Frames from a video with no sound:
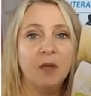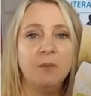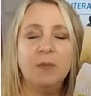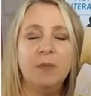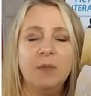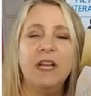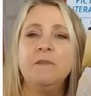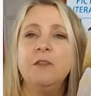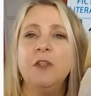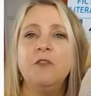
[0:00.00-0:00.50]

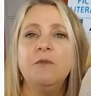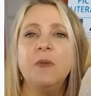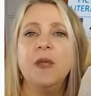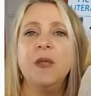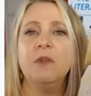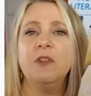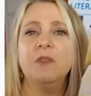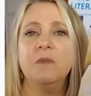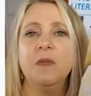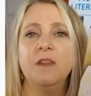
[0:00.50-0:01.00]
But if you've
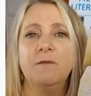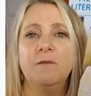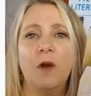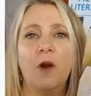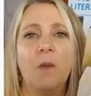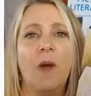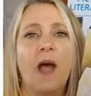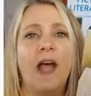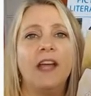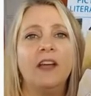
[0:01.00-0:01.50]
been with me for
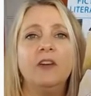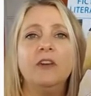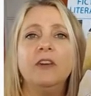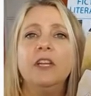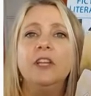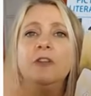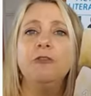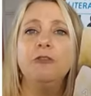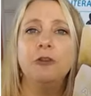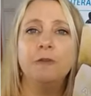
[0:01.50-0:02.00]
a while,
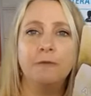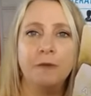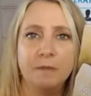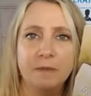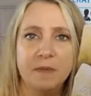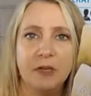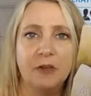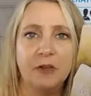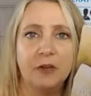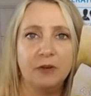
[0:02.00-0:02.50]
you're
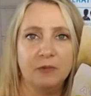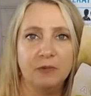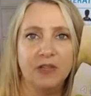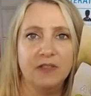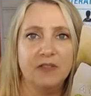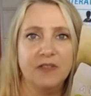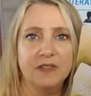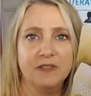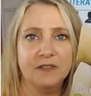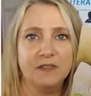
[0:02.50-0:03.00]
familiar
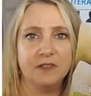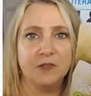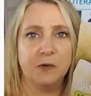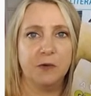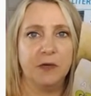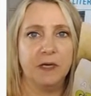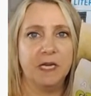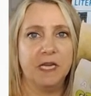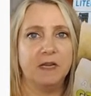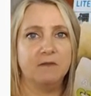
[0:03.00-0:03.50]
with this
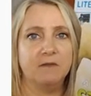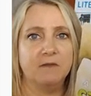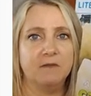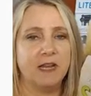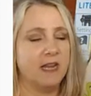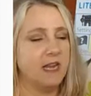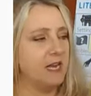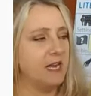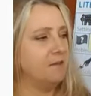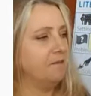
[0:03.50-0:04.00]
story,
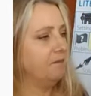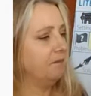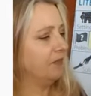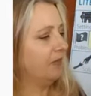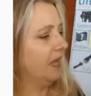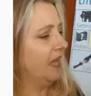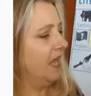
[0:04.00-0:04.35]
okay?